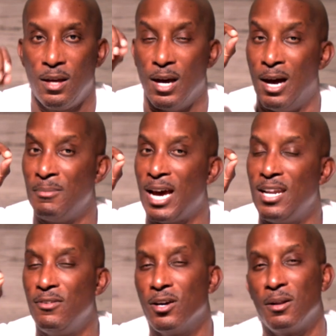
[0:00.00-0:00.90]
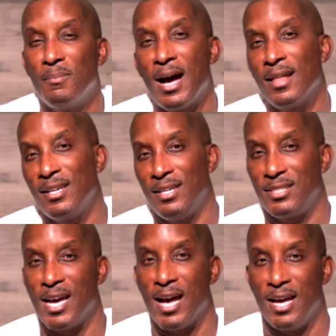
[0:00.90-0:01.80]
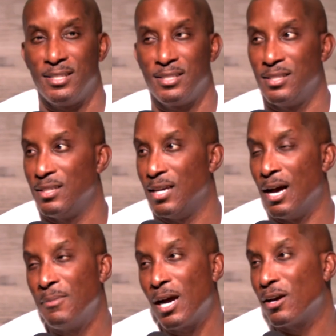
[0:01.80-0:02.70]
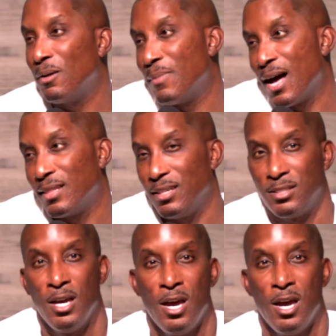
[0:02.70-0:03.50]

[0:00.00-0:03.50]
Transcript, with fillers: I'm not even going to bother this, guys. I'm not going to bother this.